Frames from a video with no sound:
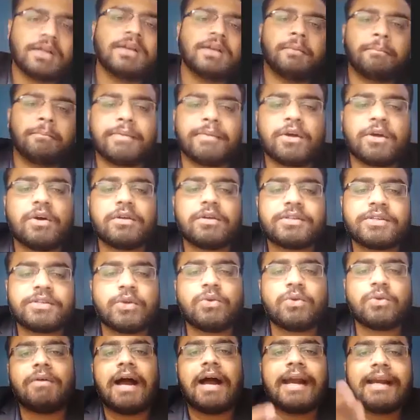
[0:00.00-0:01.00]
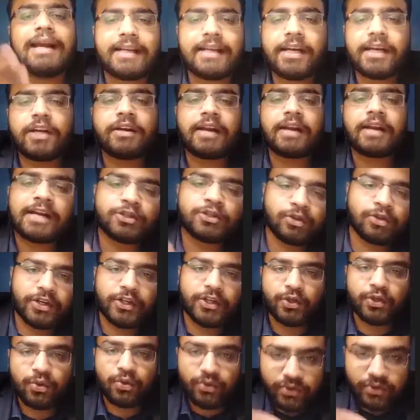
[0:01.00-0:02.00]
because ITR actually
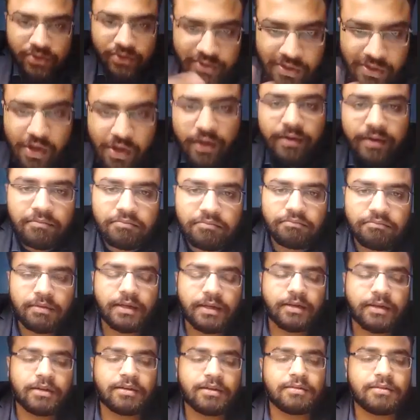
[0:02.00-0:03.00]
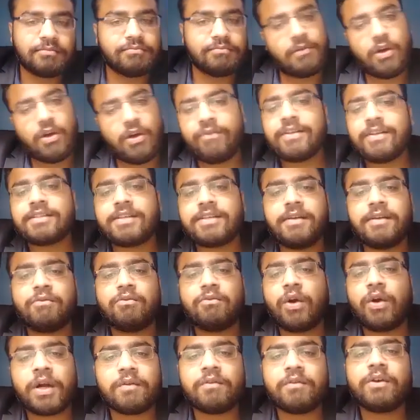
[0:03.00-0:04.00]
shows your obviously
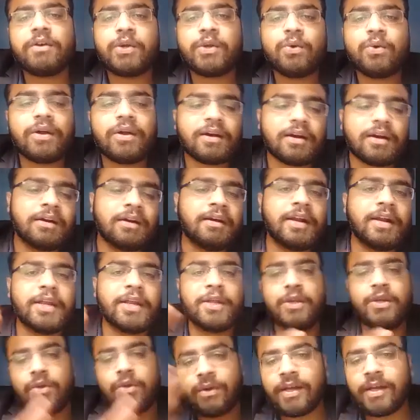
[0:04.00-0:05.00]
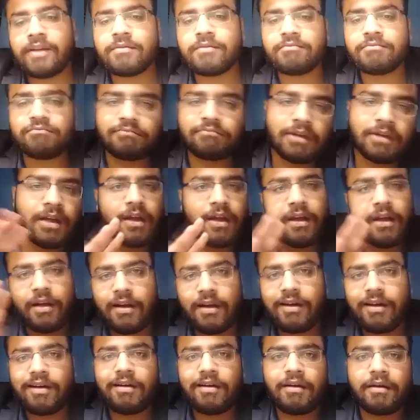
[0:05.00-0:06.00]
whatever you are earning, you can
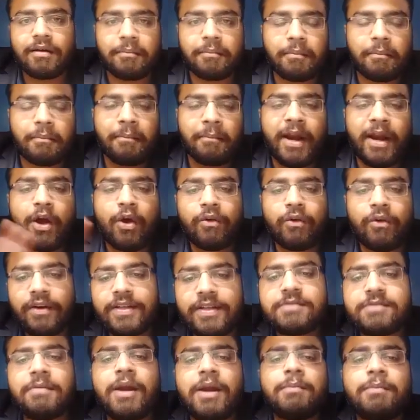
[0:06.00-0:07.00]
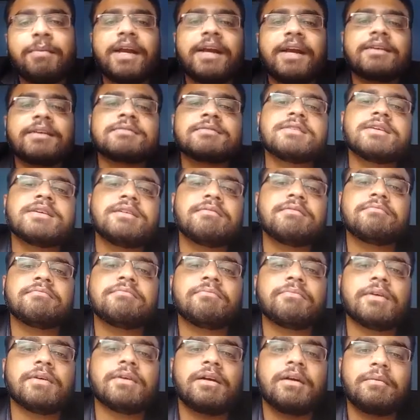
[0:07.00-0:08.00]
may always manipulate the
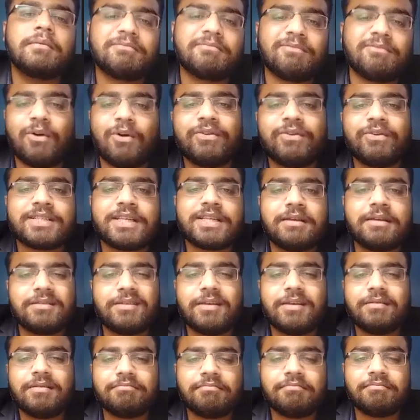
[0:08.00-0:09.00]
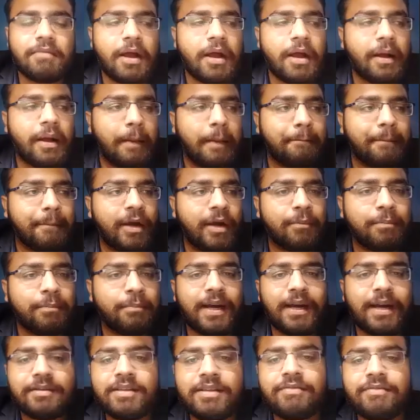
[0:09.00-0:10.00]
obviously the
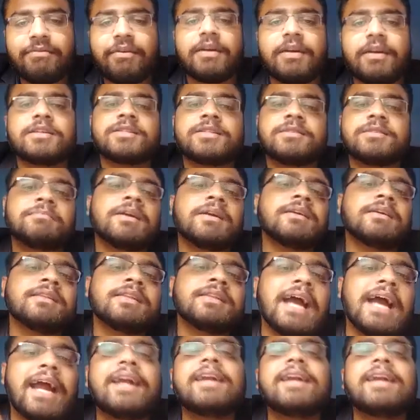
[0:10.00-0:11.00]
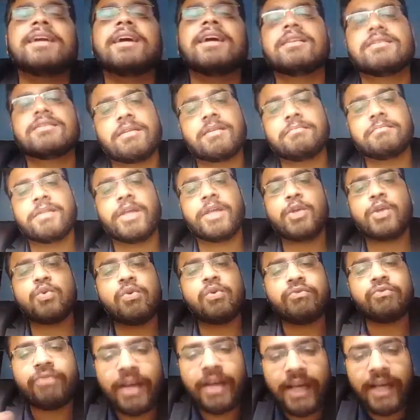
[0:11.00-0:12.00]
manipulate the funds, but the ITR is something
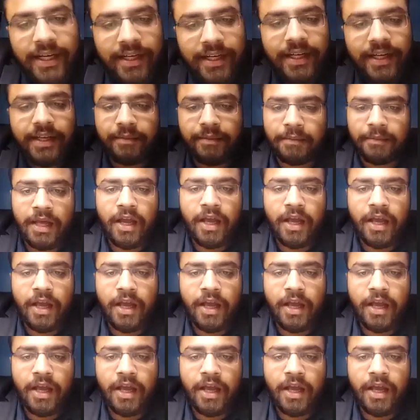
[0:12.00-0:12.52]
you willingly